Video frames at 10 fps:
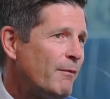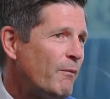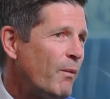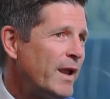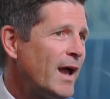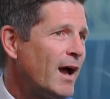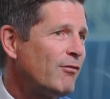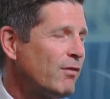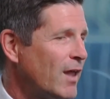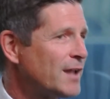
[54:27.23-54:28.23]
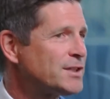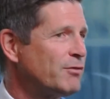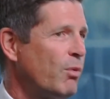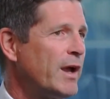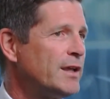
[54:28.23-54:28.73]
We have lots
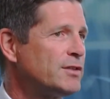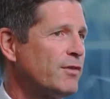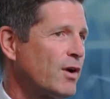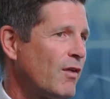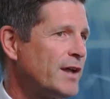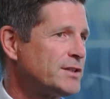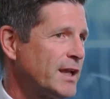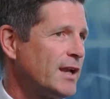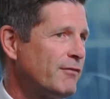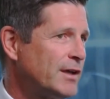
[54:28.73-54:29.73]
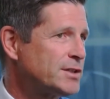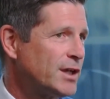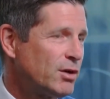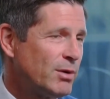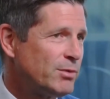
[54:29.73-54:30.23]
of ways for clients to get invested
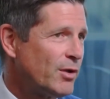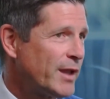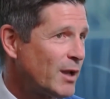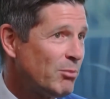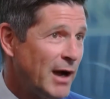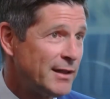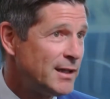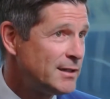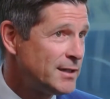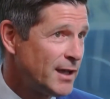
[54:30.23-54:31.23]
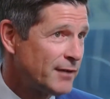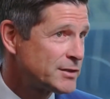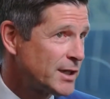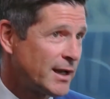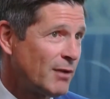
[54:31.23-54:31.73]
in crypto. They can buy the
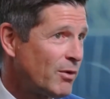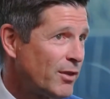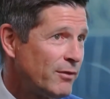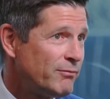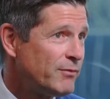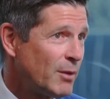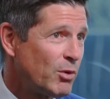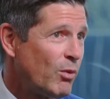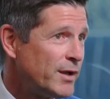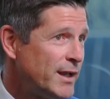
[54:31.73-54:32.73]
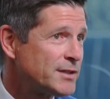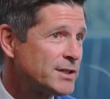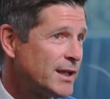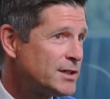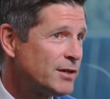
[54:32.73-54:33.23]
ETFs, and again, we're the #1
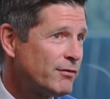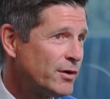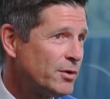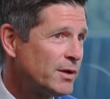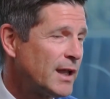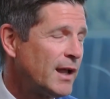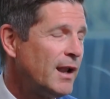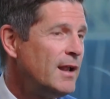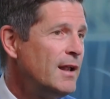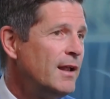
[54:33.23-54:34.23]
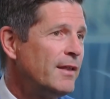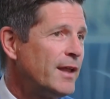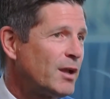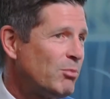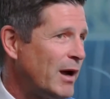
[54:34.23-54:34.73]
destination for doing that.
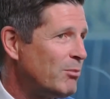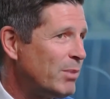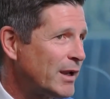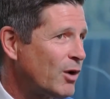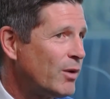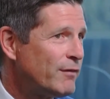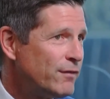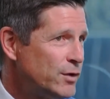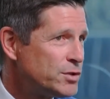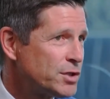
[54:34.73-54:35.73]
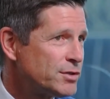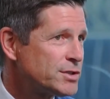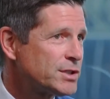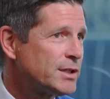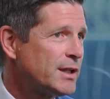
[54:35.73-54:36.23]
They can buy Bitcoin futures.